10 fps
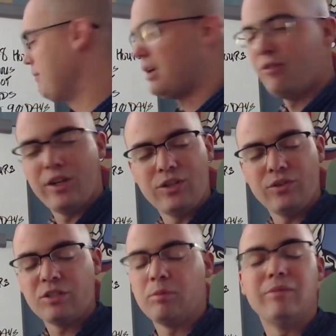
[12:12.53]
not ready to do
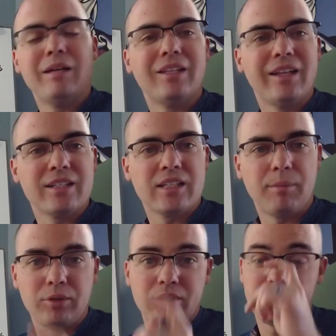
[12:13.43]
this, but maybe in the next
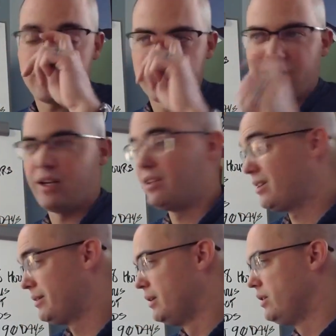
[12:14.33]
couple of years, to stay on
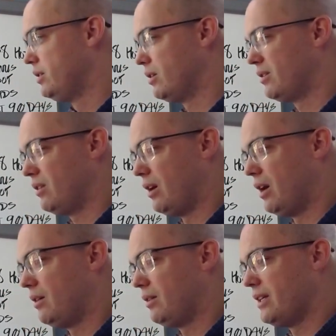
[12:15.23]
your
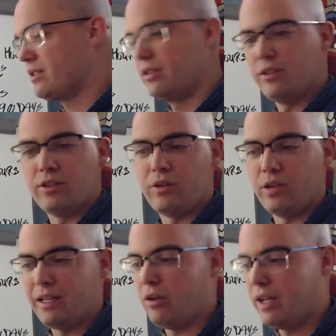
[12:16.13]
list, and you're going
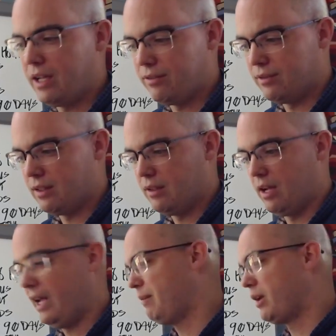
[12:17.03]
like, okay,
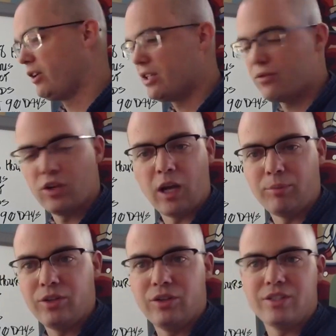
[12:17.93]
I have been on your list for a couple
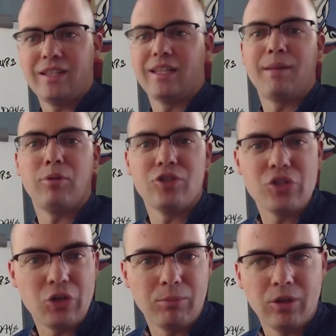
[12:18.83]
of years, and then they purchase
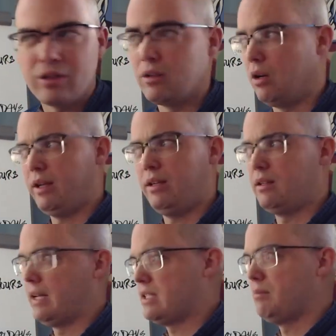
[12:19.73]
your book. Okay,
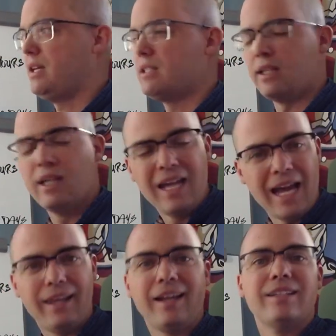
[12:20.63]
that's amazing.
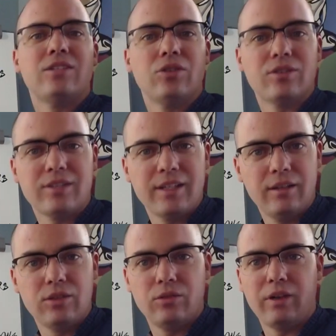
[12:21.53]
And then that leads
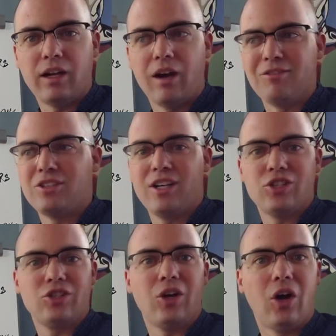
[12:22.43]
to a
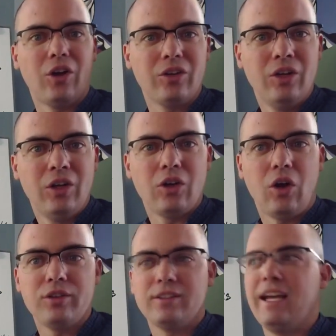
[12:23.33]
conversation on it
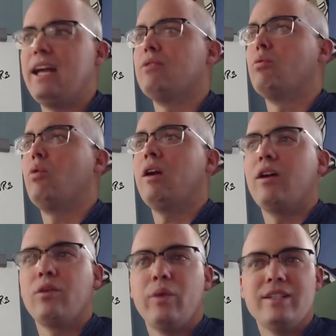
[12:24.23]
called, hey, what
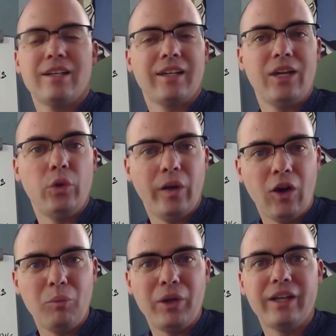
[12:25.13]
other ways that can you
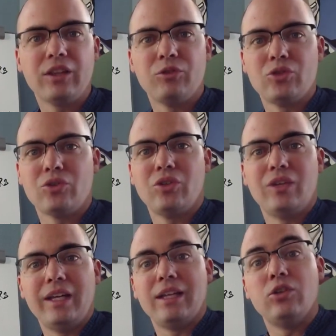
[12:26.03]
help me get the results you
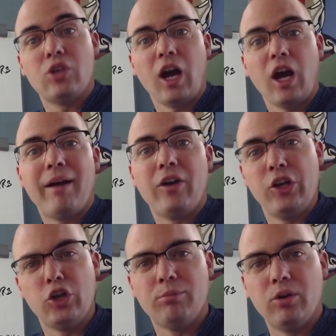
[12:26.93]
need that you talk about
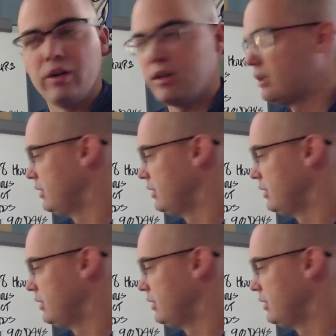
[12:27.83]
in your book?